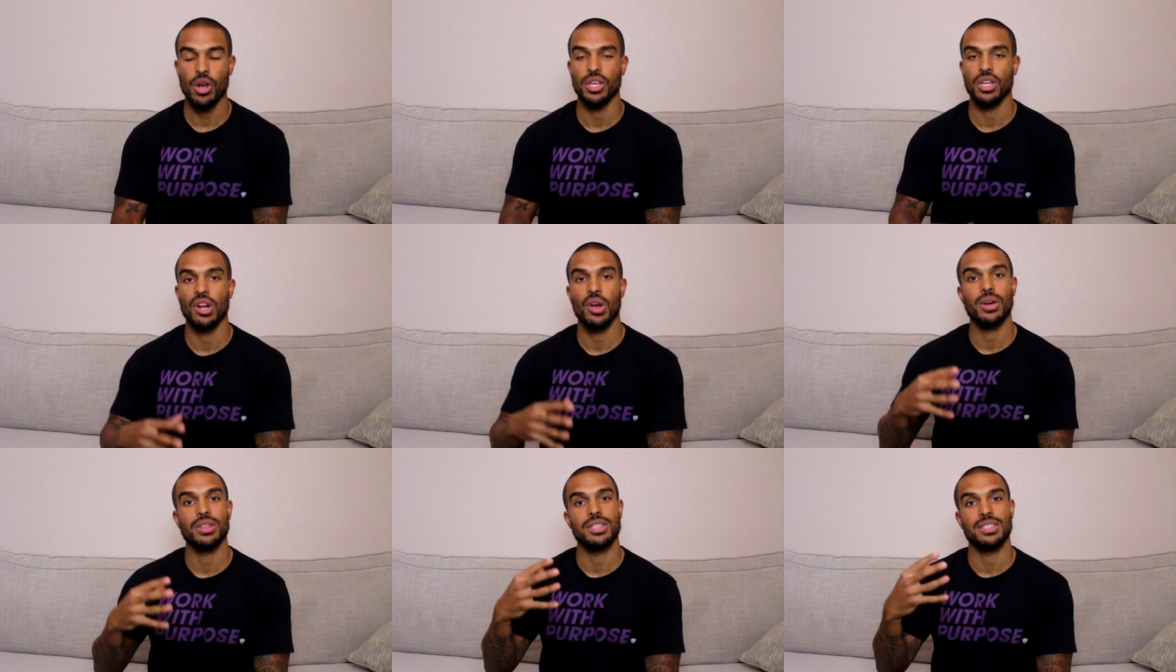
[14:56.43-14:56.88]
Are you
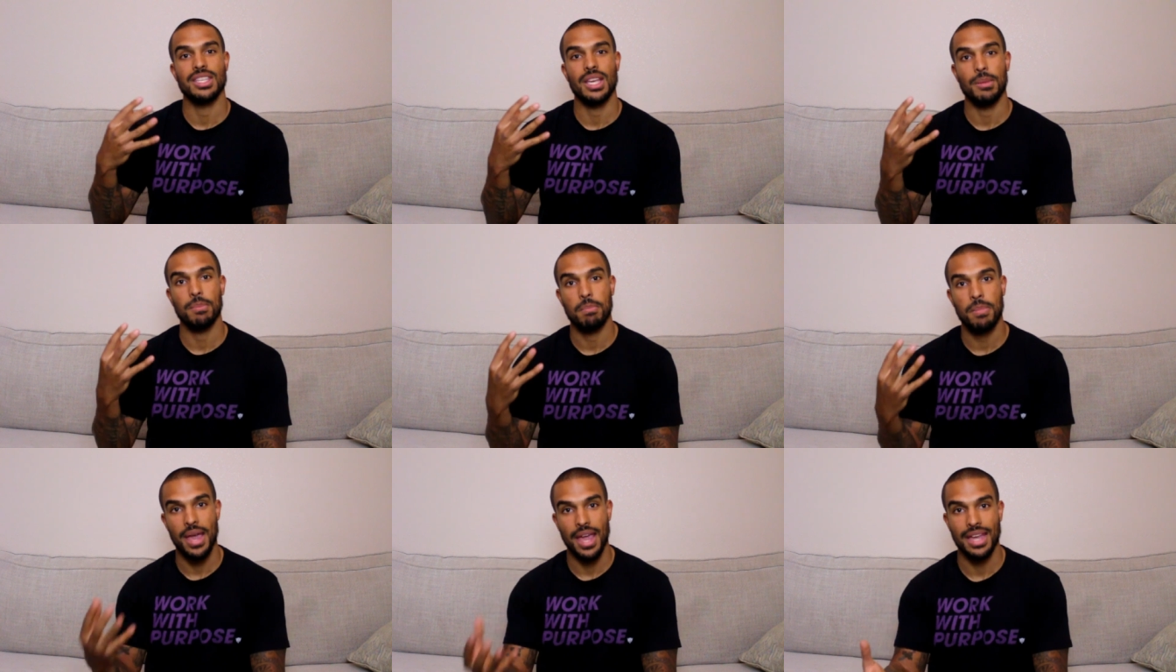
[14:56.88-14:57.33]
gonna go at the
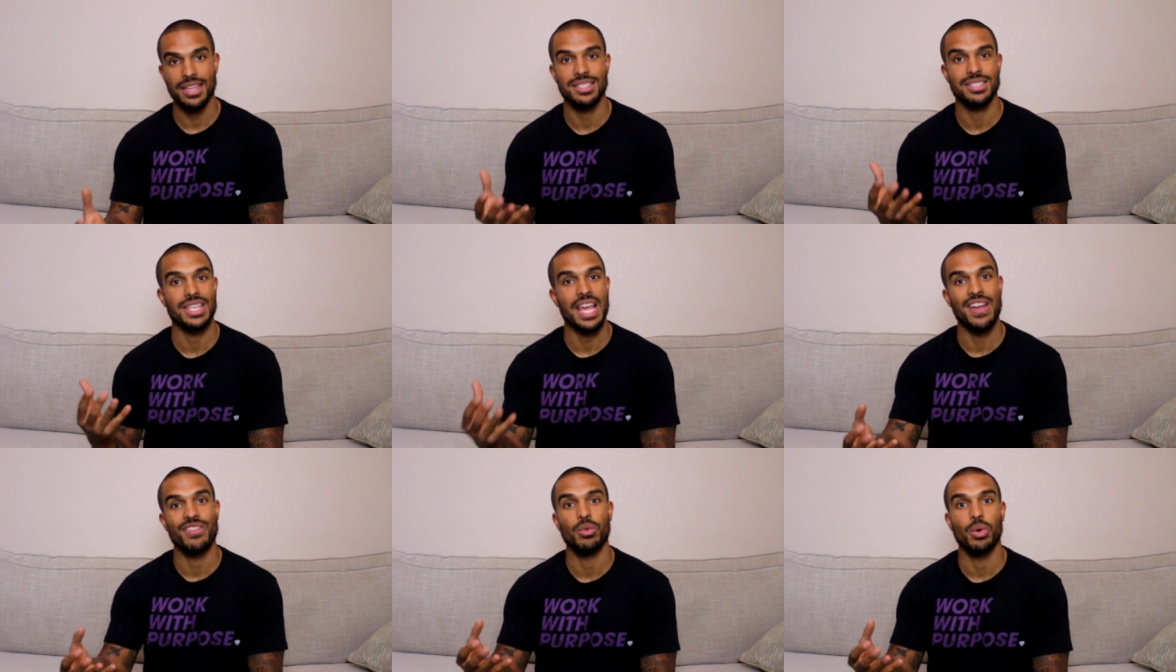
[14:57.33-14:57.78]
same
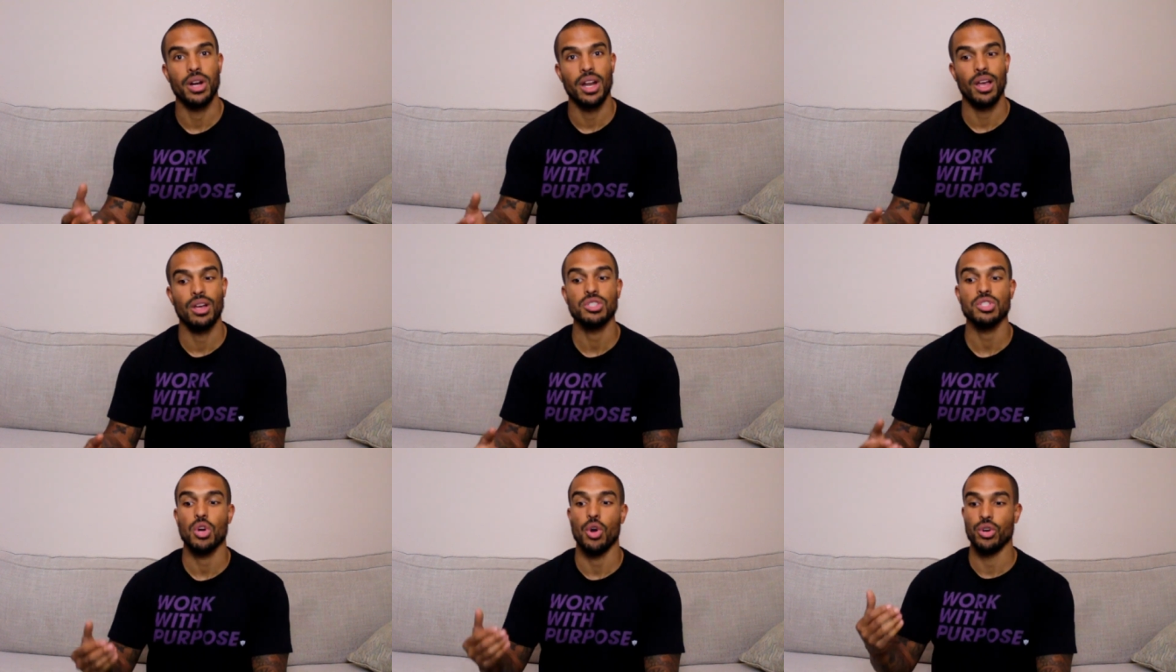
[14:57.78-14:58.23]
pace as everyone
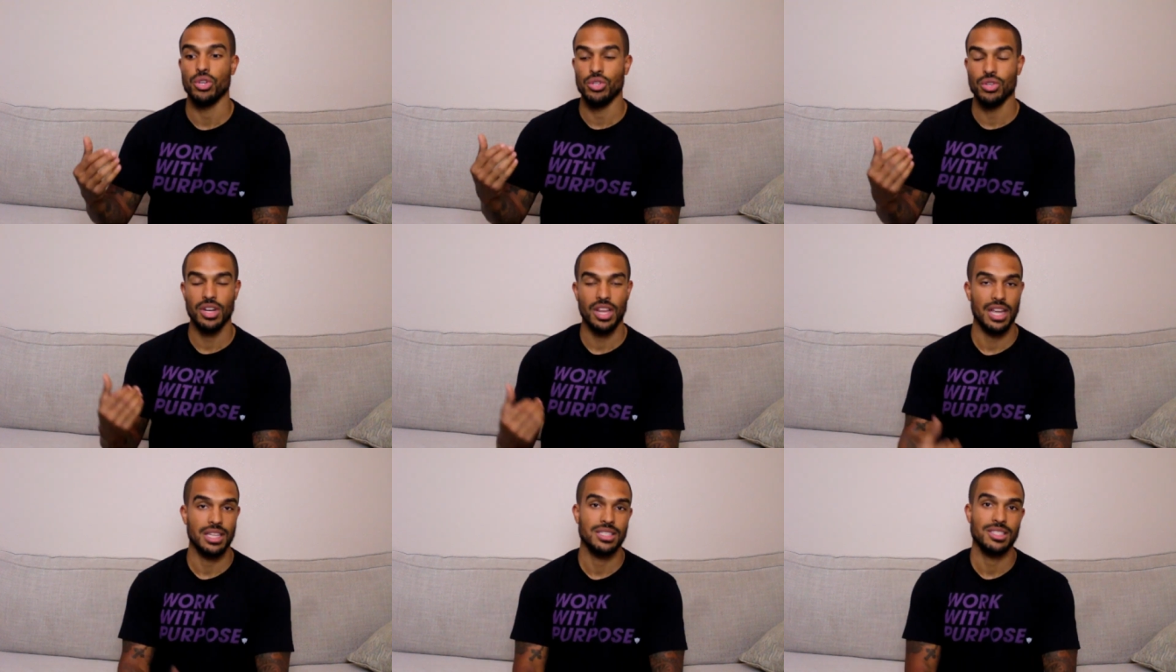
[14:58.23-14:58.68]
else? Or are you
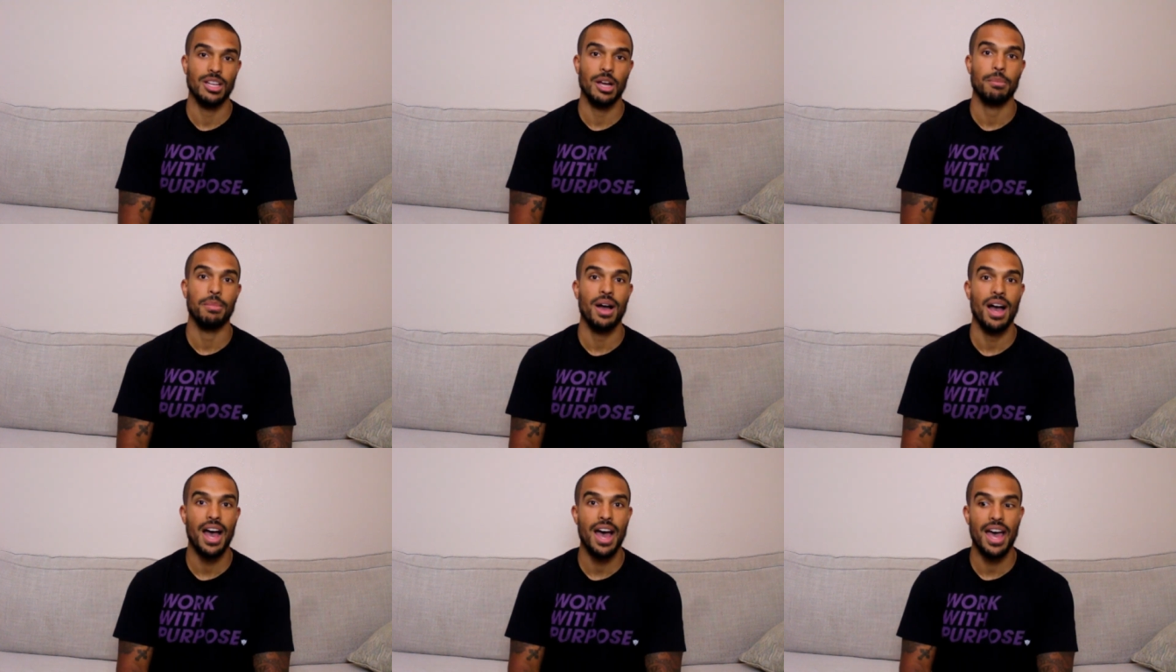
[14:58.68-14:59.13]
gonna get
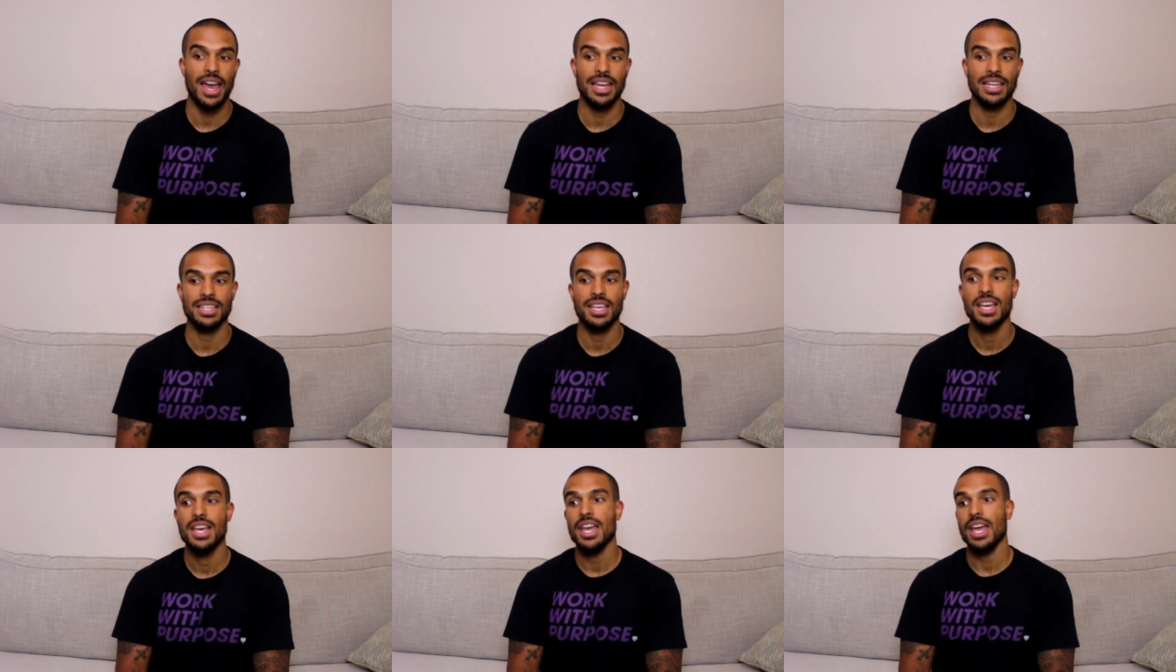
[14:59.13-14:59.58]
stuck
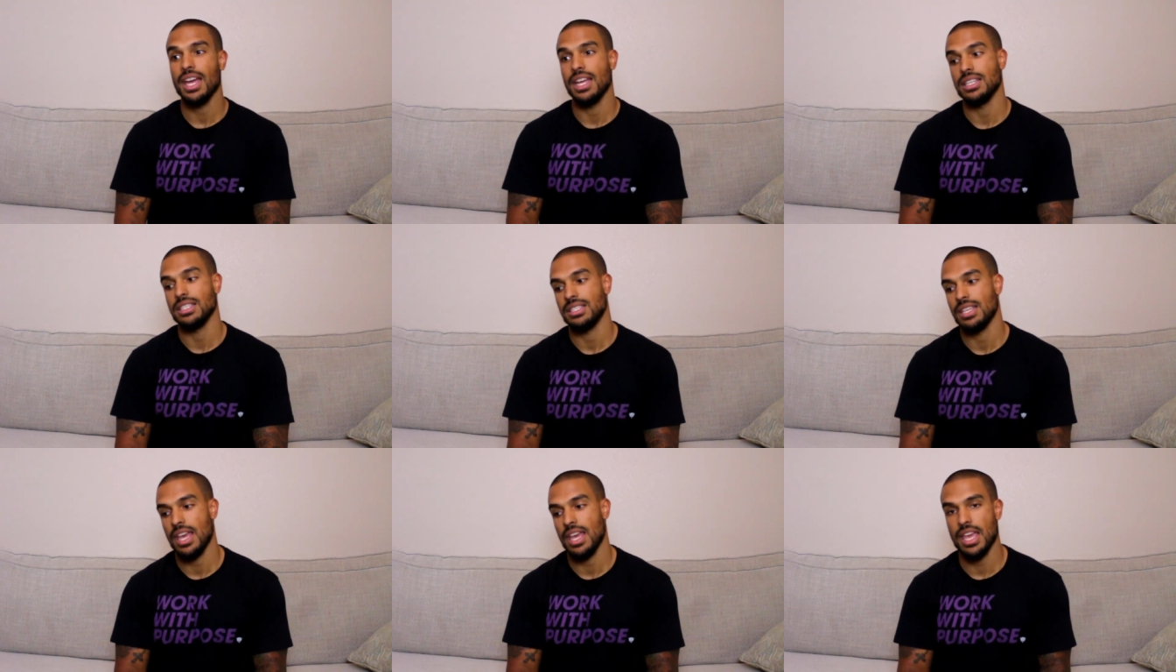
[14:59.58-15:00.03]
behind
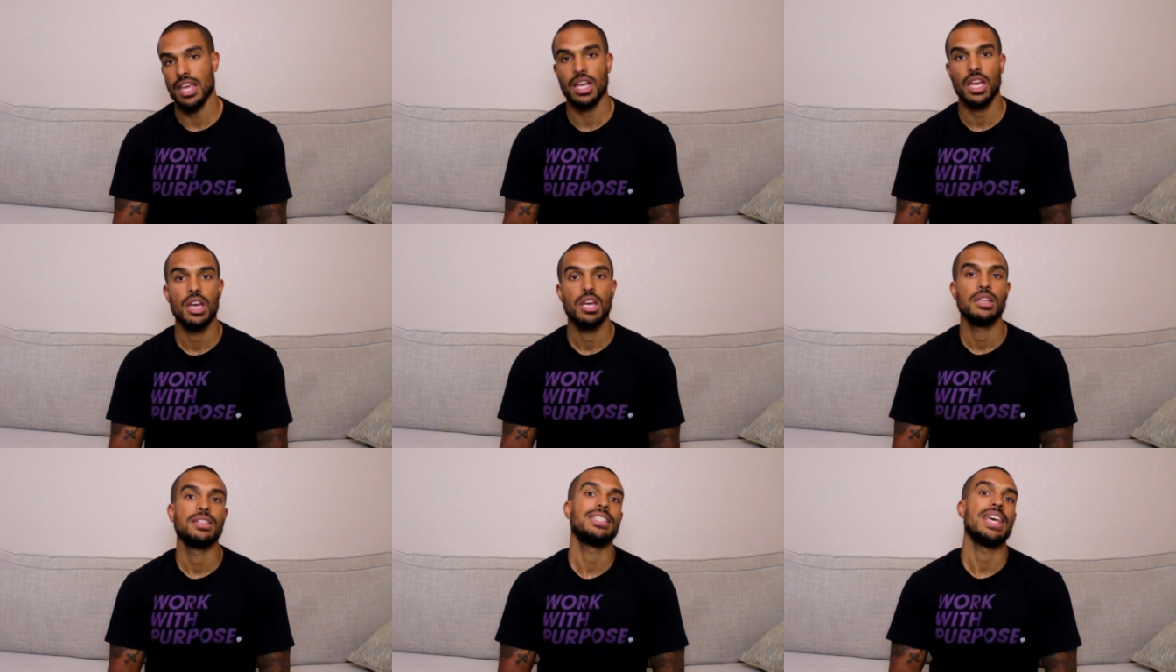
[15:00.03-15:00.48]
and take
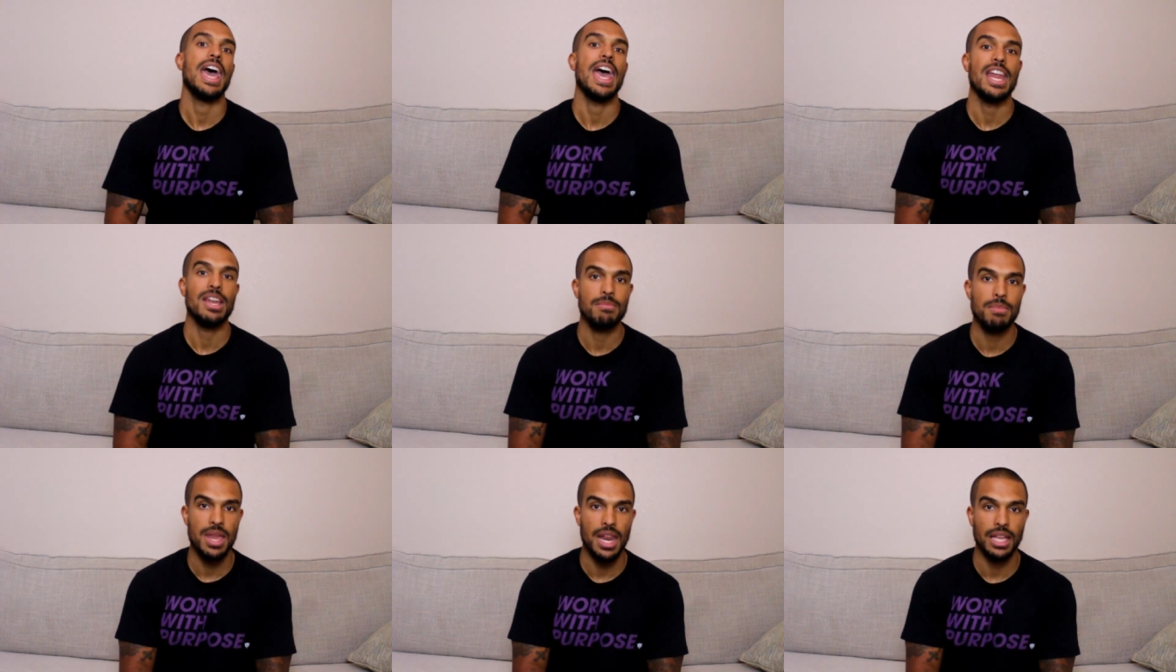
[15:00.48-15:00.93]

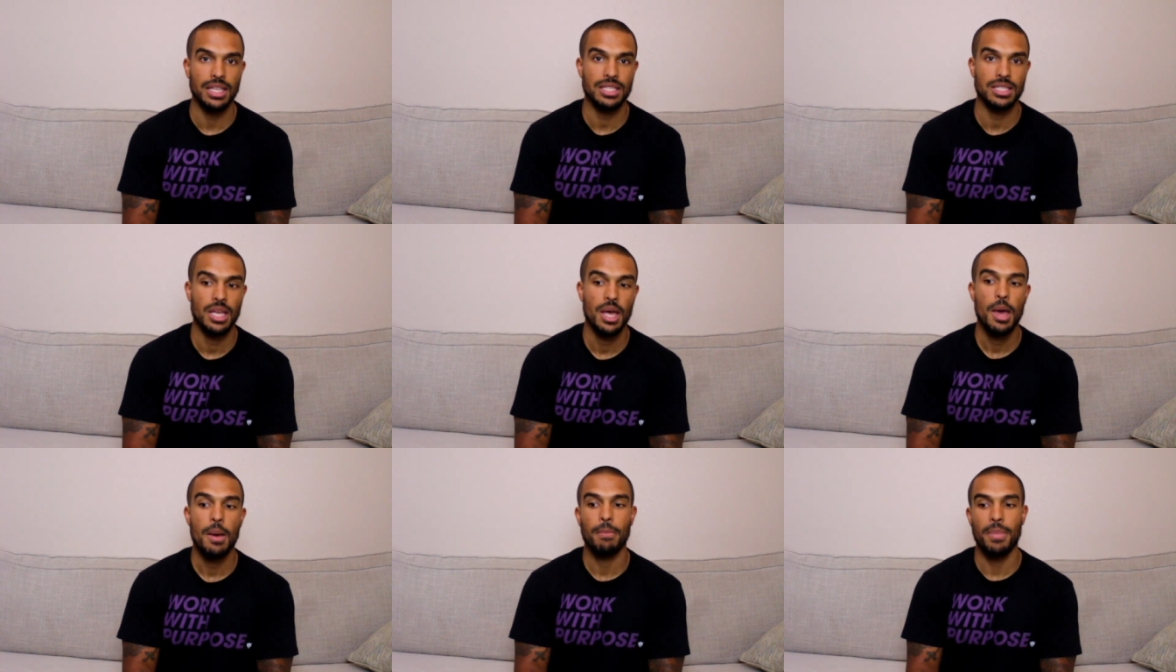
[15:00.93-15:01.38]
10
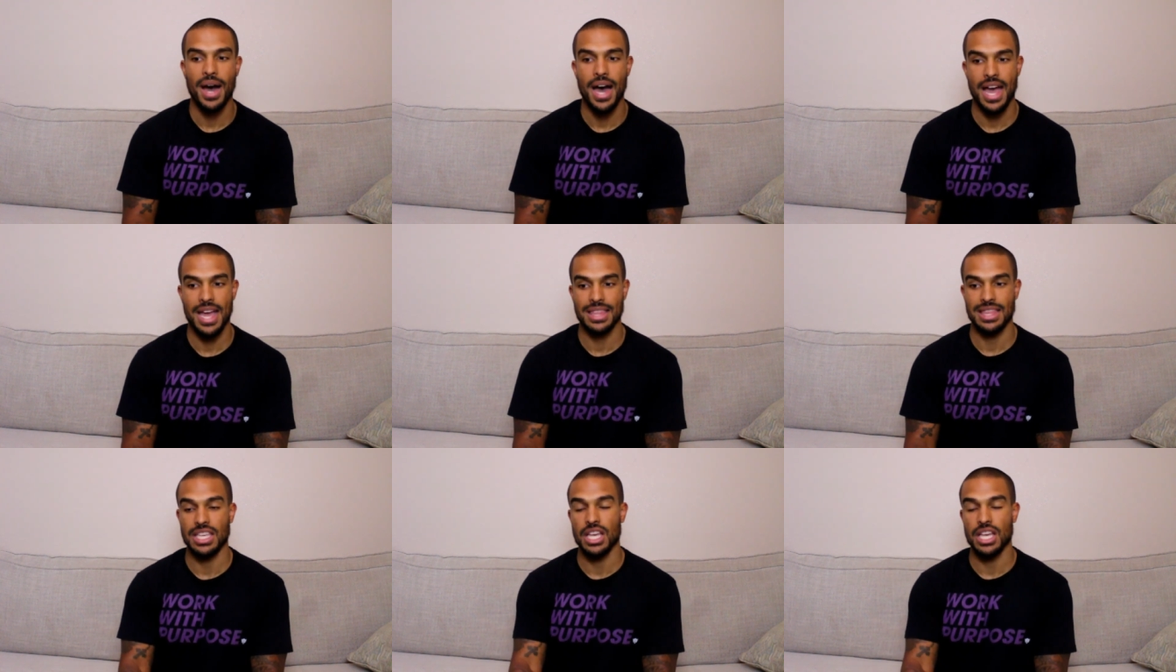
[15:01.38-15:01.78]
minutes behind